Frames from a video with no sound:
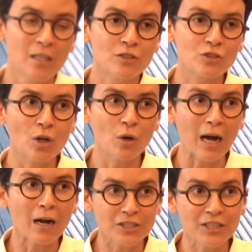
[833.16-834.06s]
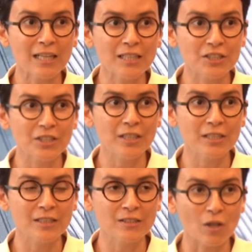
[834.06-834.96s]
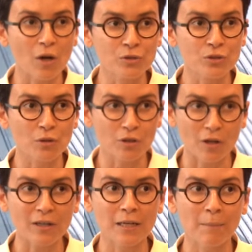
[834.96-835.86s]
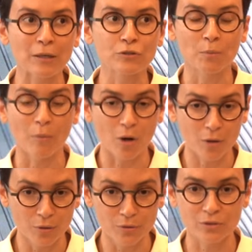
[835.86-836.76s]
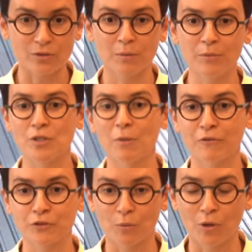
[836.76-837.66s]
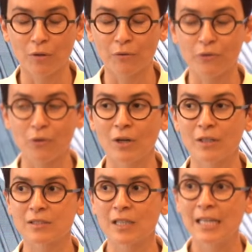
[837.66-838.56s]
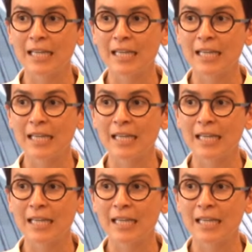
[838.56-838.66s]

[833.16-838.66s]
So our challenge here is also talking about tomorrow's, the Museum of Tomorrow, of course,